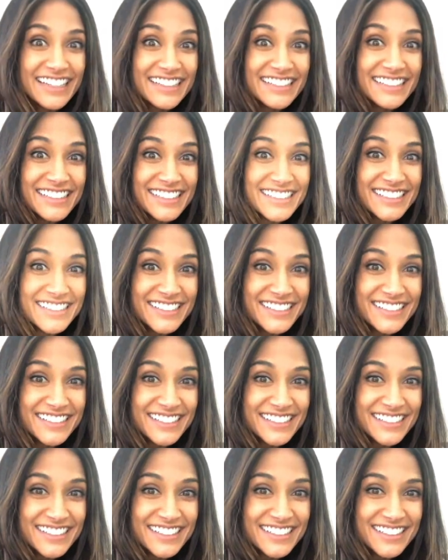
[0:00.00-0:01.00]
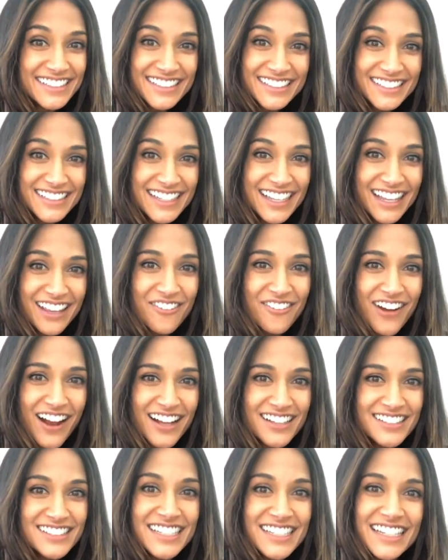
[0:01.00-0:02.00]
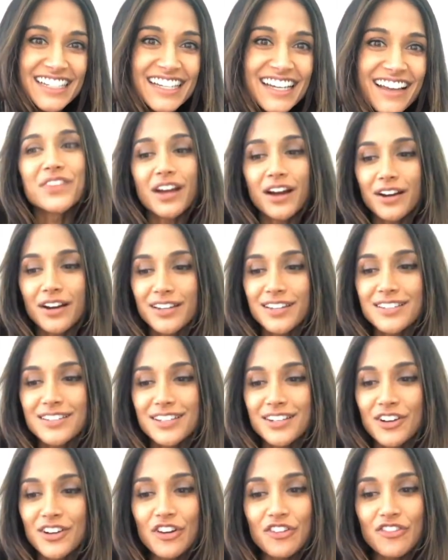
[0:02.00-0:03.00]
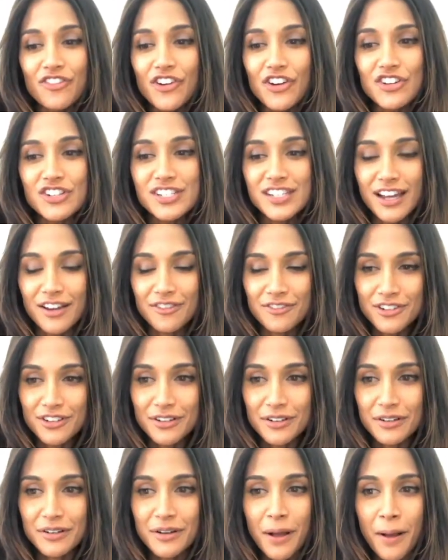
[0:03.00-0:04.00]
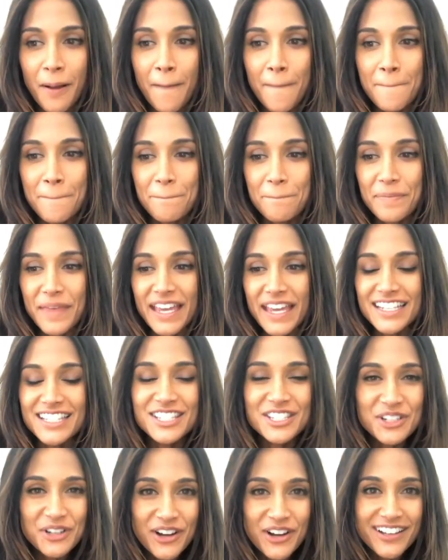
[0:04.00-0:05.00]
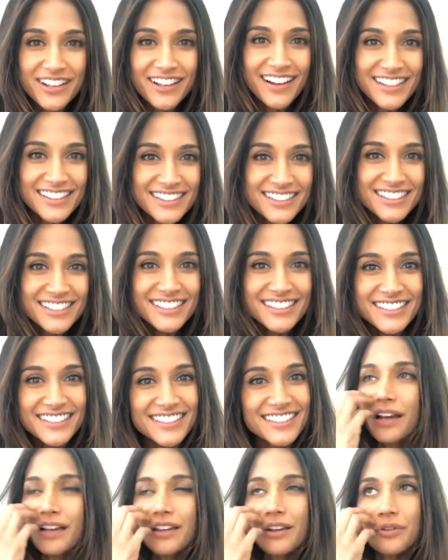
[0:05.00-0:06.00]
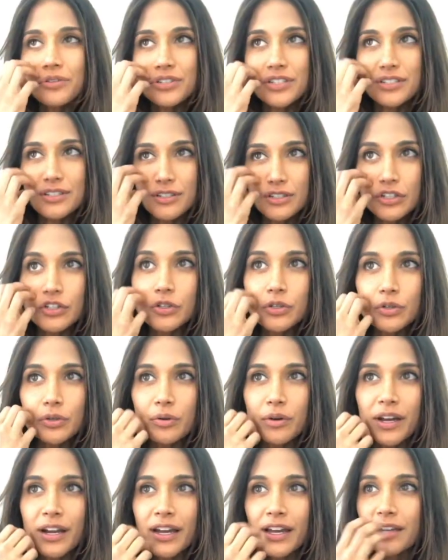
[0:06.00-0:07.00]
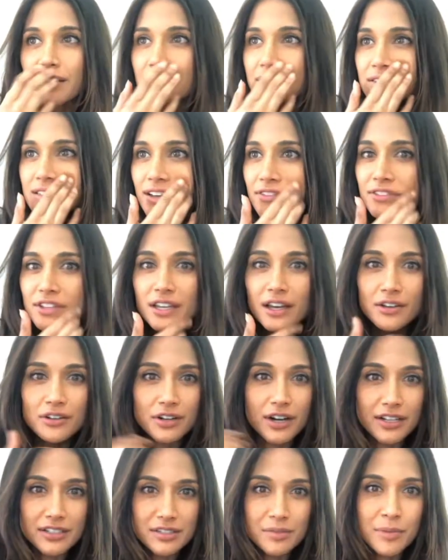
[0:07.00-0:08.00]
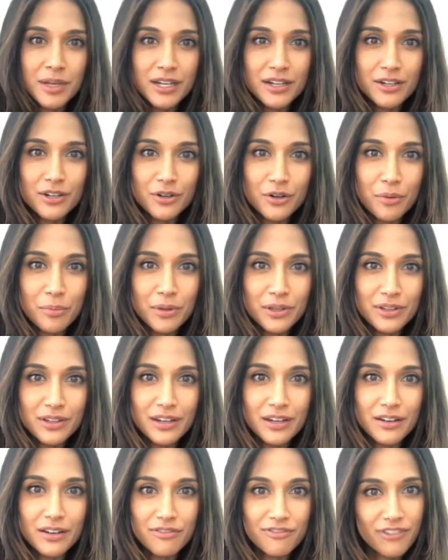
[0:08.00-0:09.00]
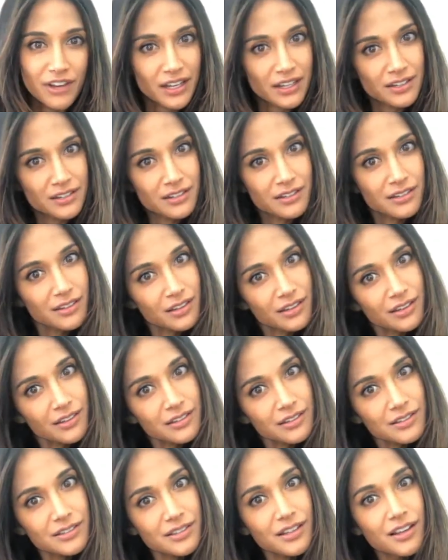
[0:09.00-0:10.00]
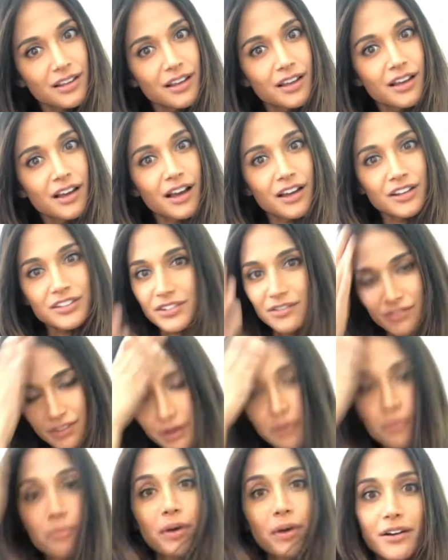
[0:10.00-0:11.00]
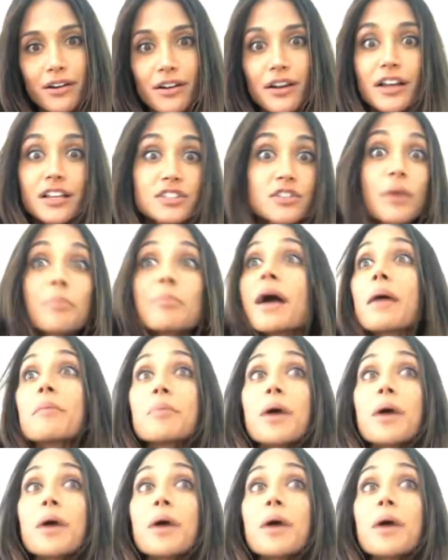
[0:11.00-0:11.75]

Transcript: Easter. Thank you for asking. Arya did her first ever Easter egg hunt. You know, she's two, and I definitely underestimated her ability to find things. I should have known better. So I